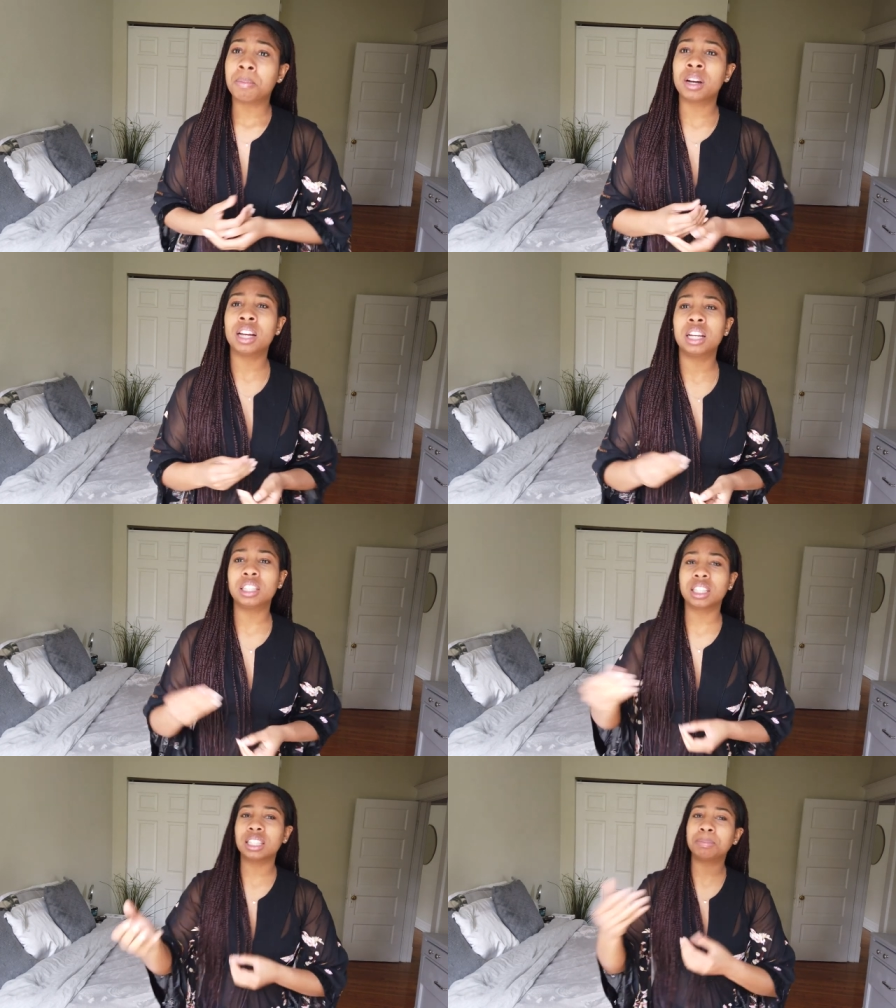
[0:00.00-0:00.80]

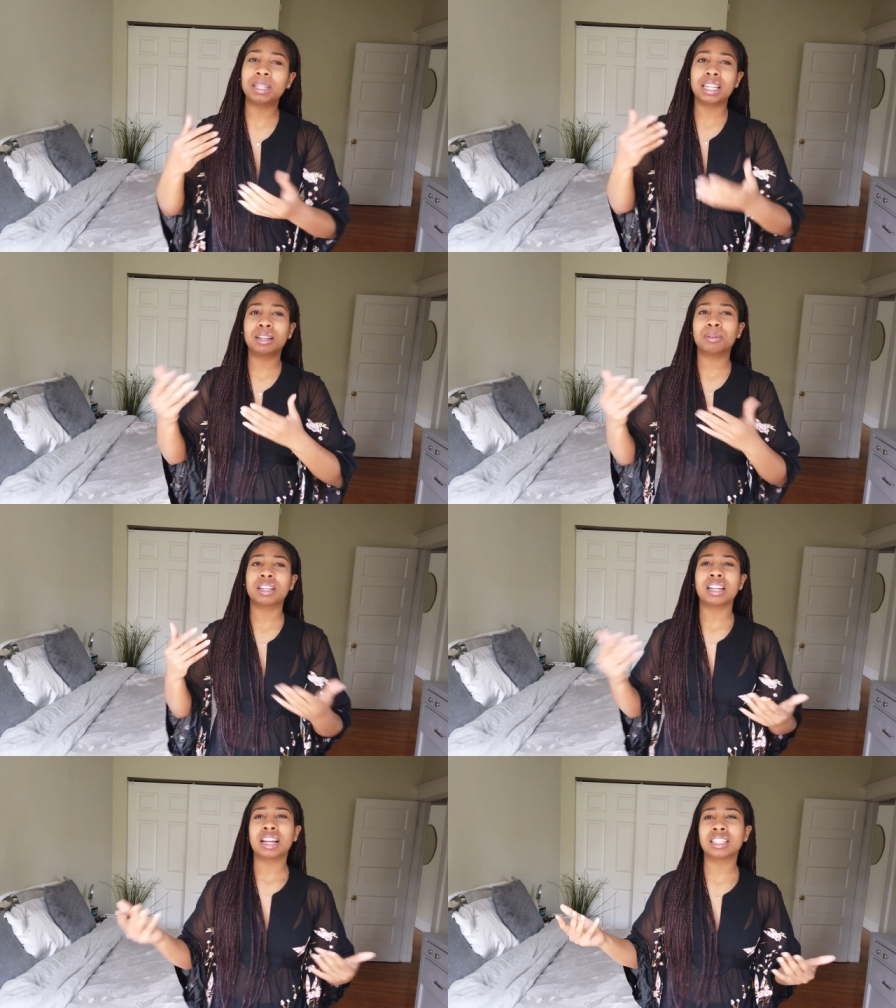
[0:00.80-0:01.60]
But she's been dealing
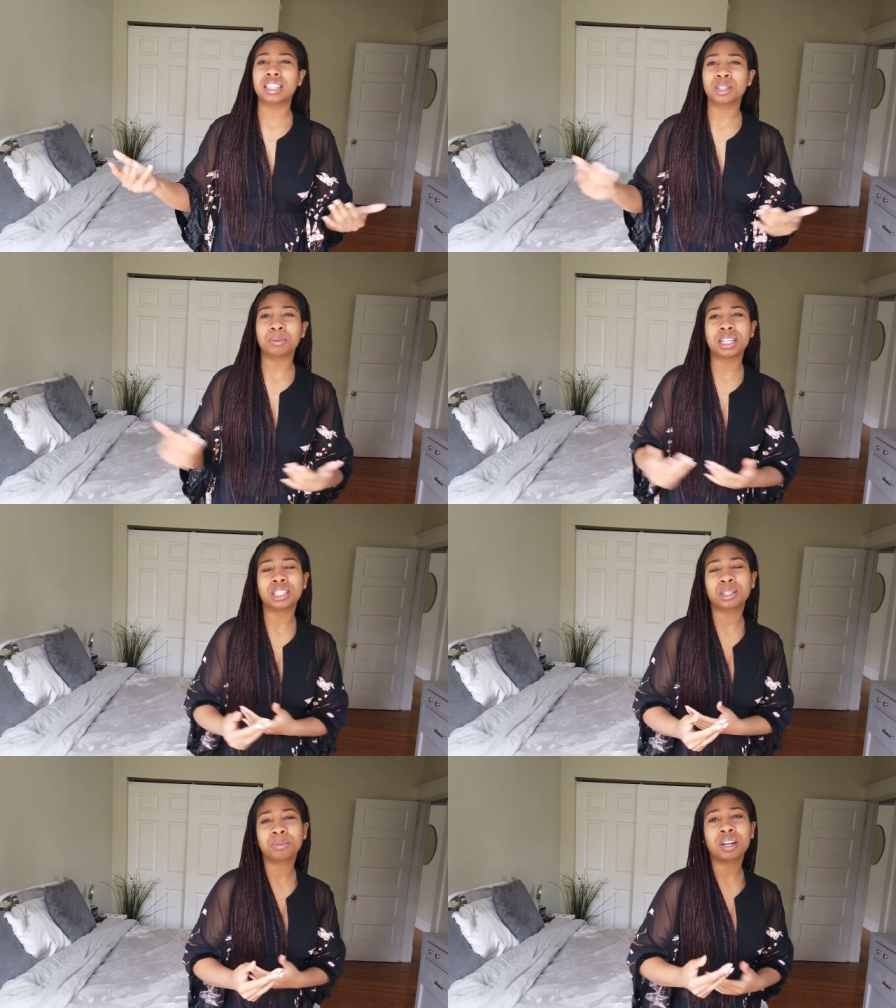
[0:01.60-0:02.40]
with a lot of
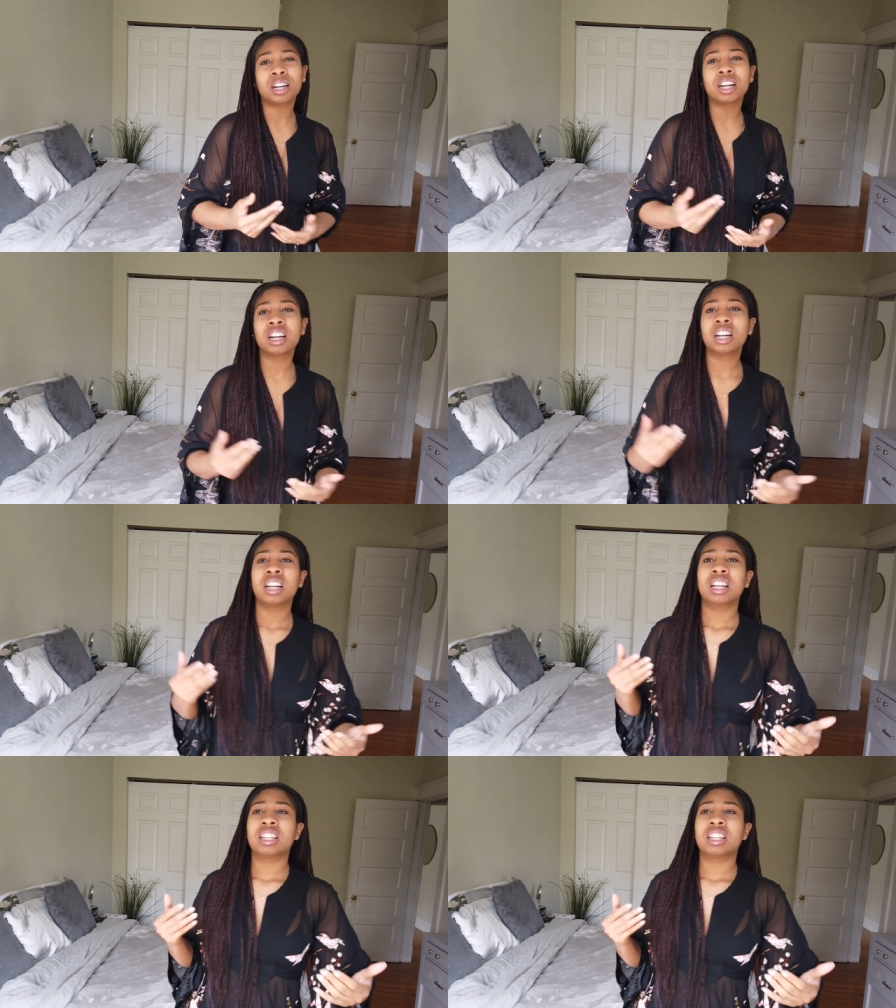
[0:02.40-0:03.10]
situations where